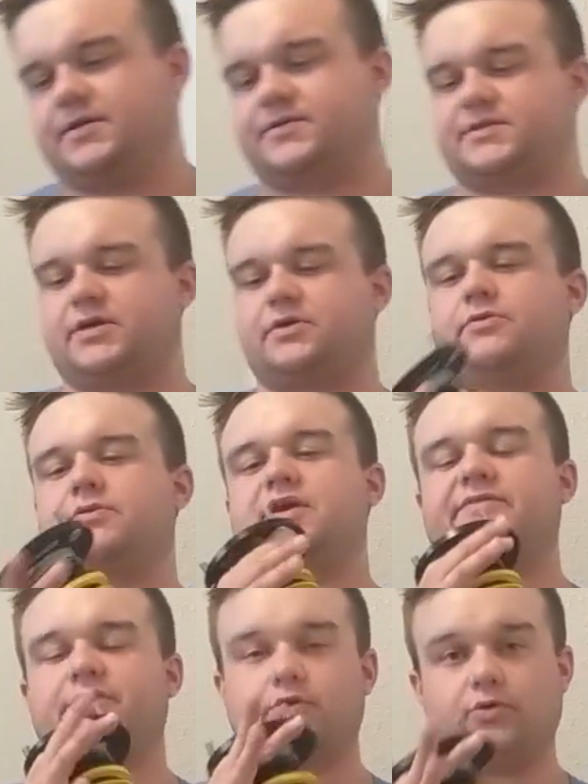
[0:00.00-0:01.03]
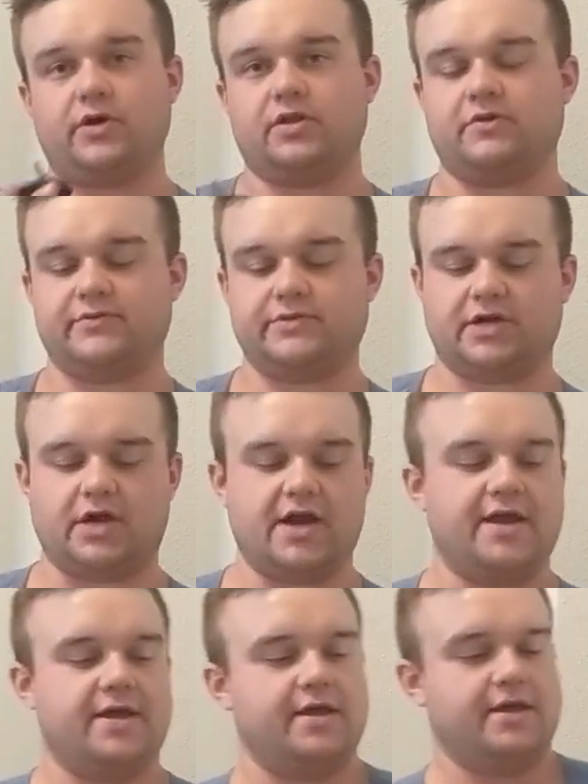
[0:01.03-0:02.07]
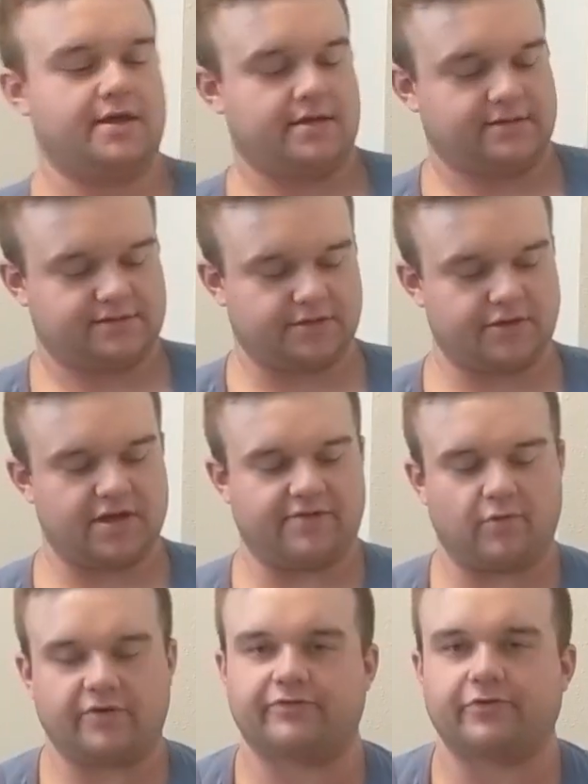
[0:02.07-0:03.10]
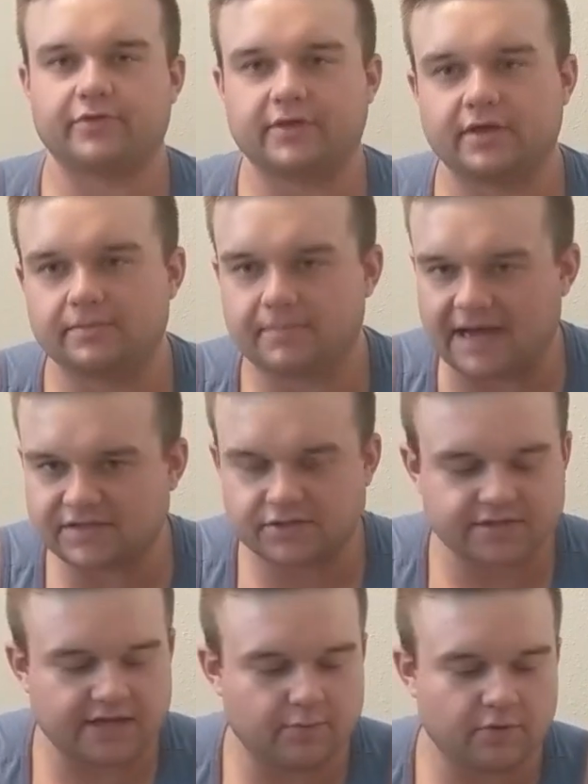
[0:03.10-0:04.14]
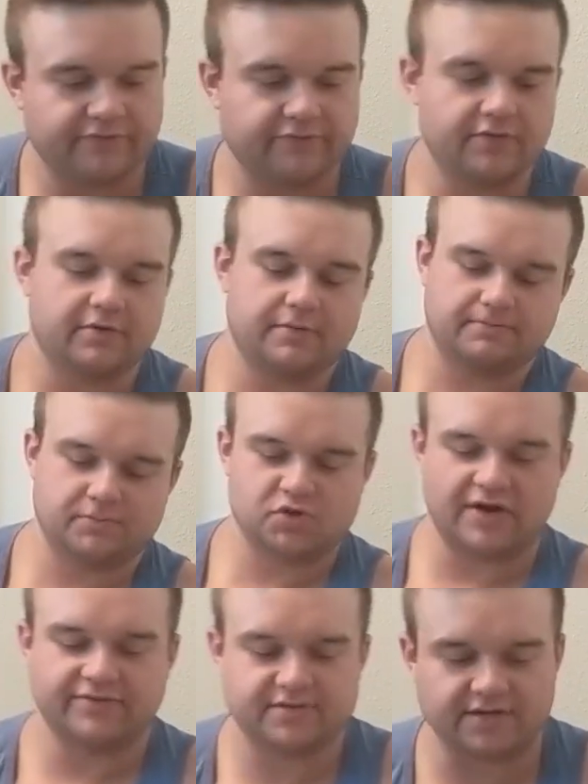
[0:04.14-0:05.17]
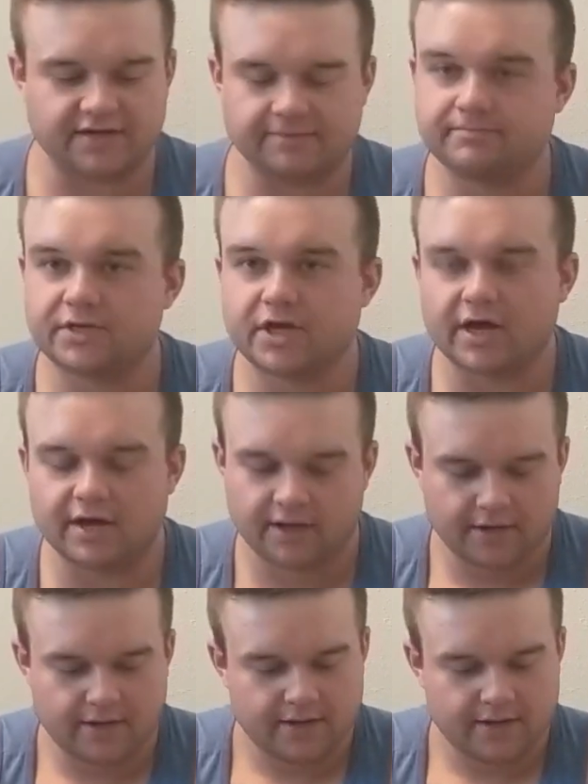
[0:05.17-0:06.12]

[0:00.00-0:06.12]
So you have your coilovers, all right. So you have one for the passenger side, one for the driver's side. Duh.